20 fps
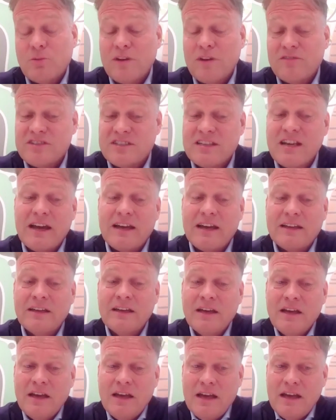we've signed,
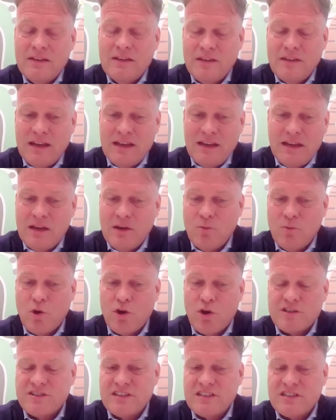it
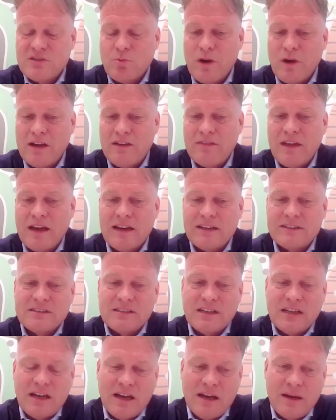works this way that
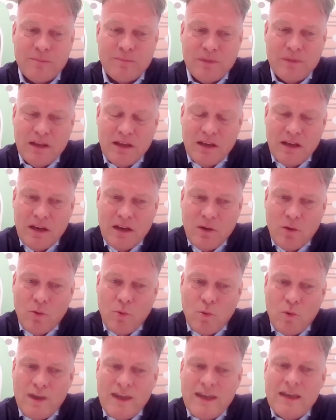
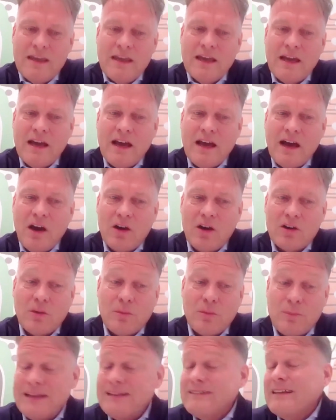we are
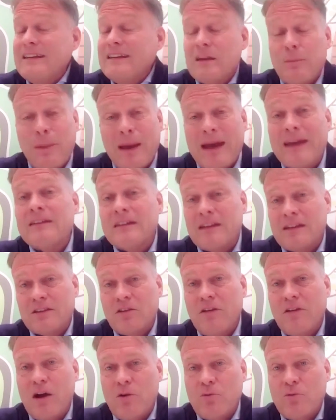completely independent
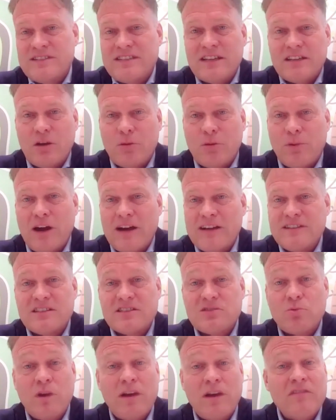of how we set our
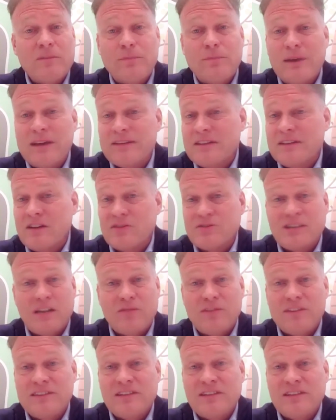prices. We haven't painted
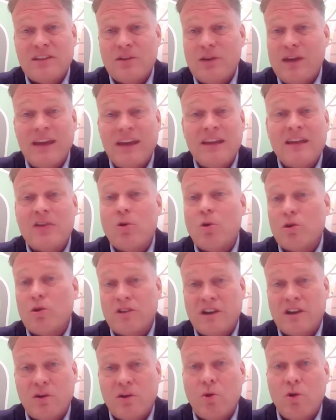ourselves into any corner
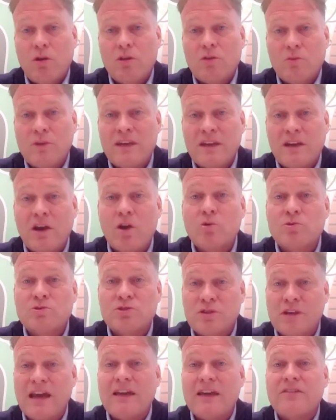at all. We go
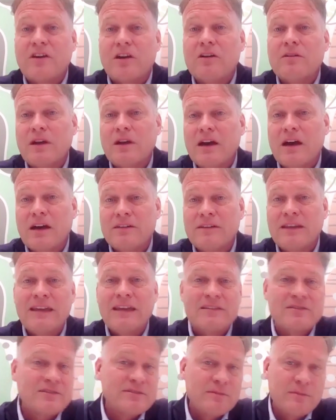together.
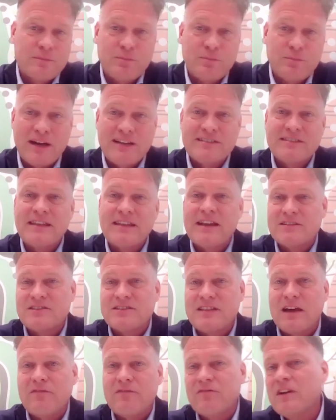They price their
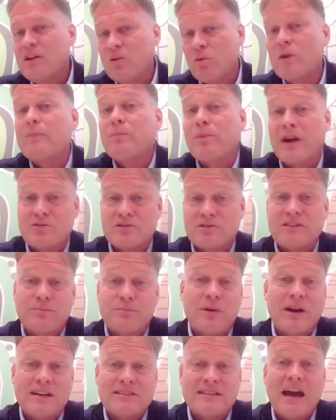stuff, we
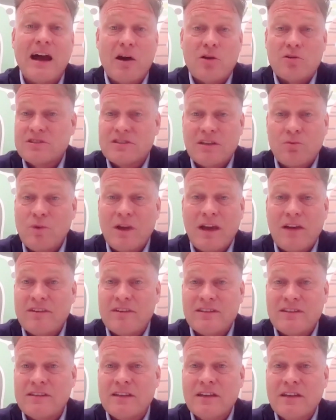price ours, and we
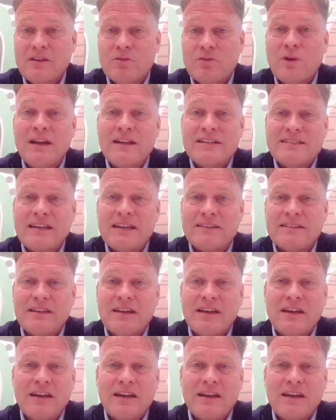haven't really set